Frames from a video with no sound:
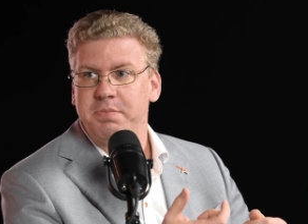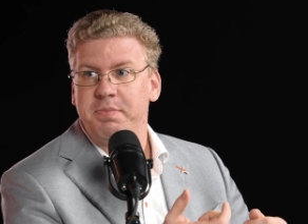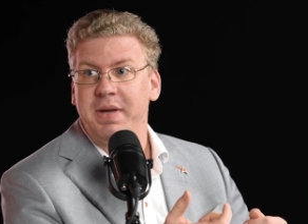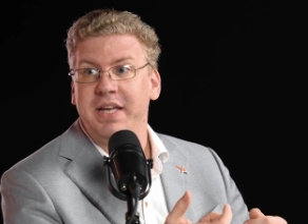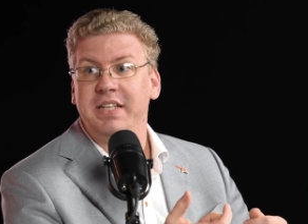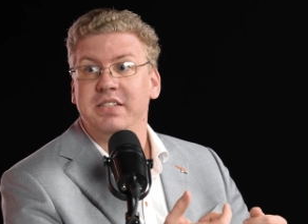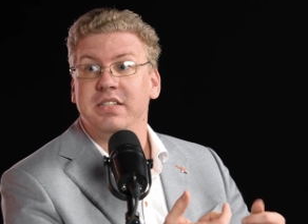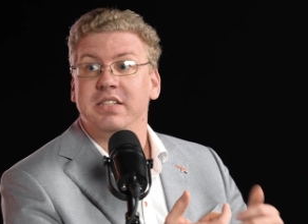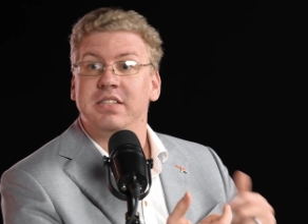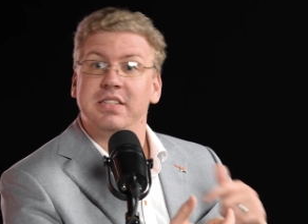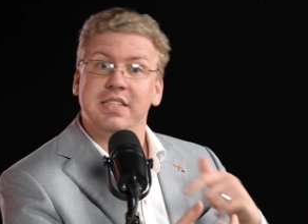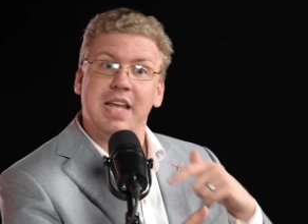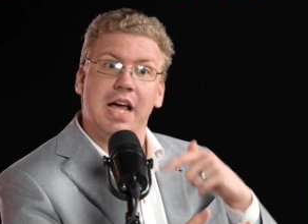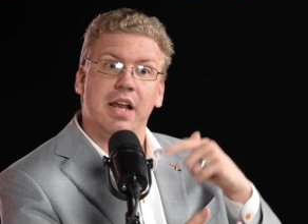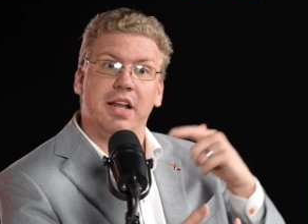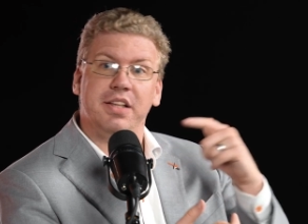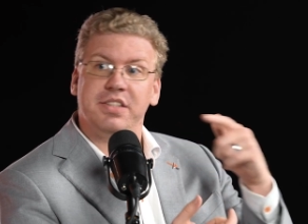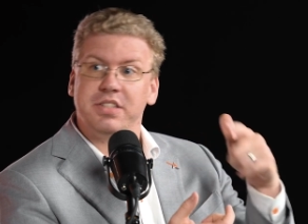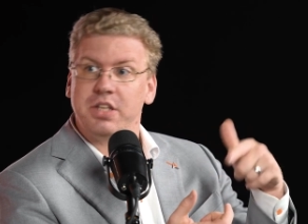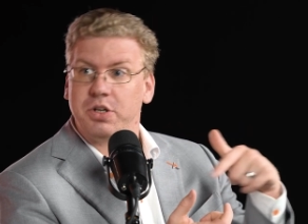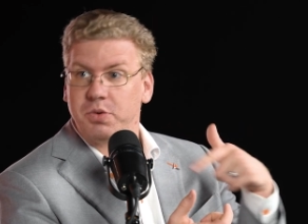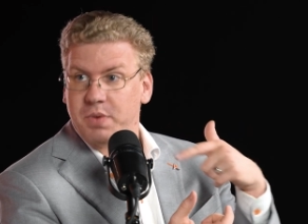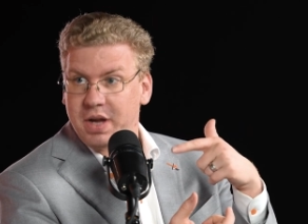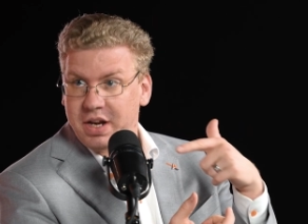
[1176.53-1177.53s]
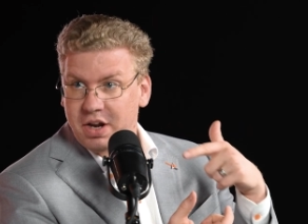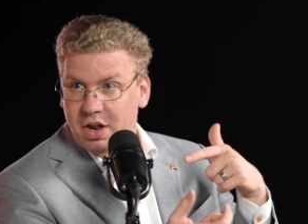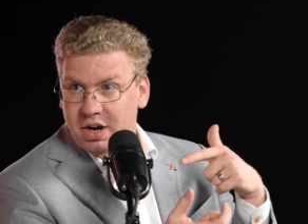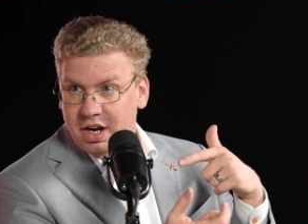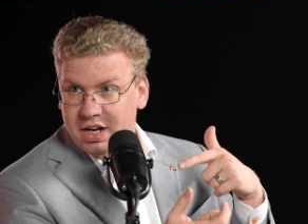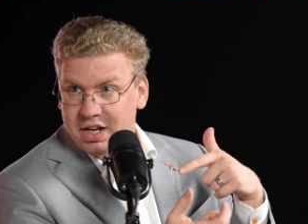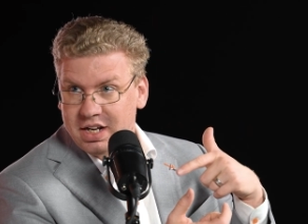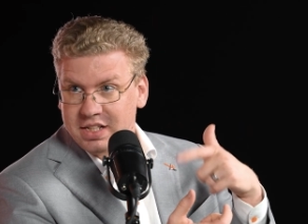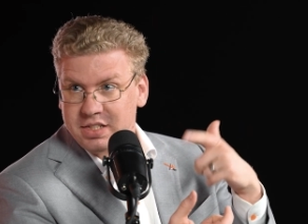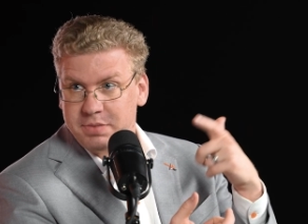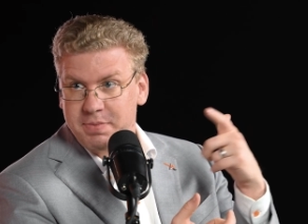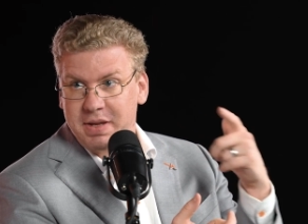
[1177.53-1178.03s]
basis. Now let's iterate on it.
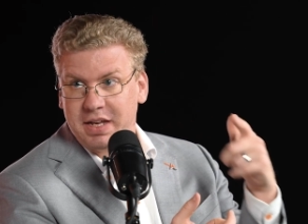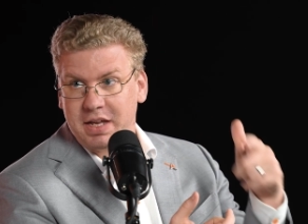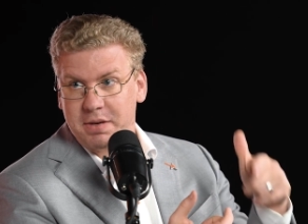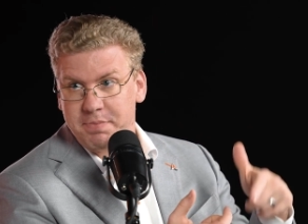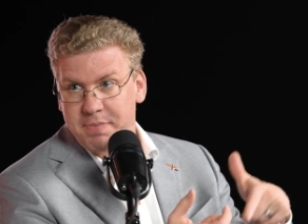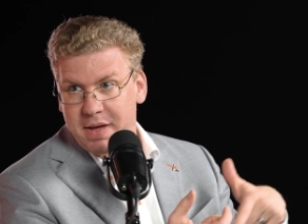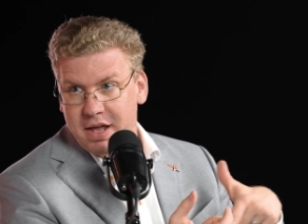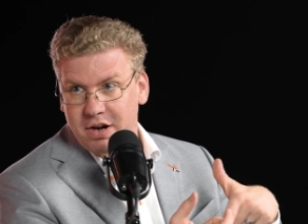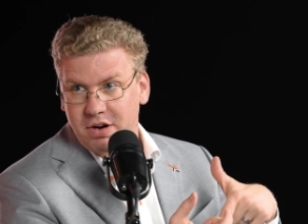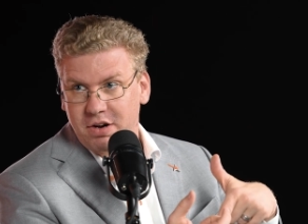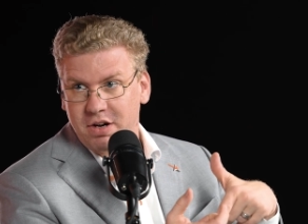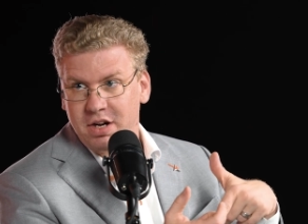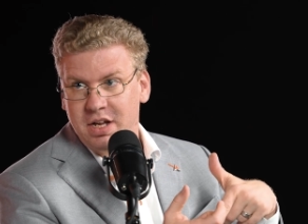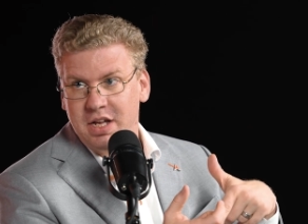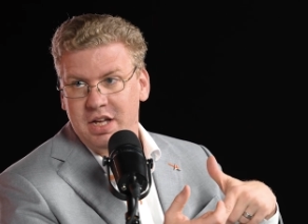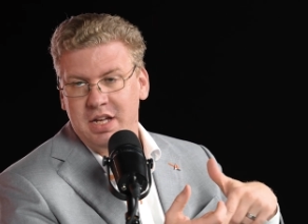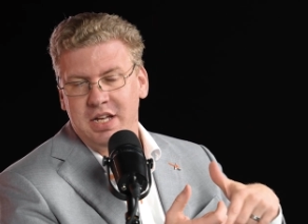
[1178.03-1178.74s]
Let's make it better.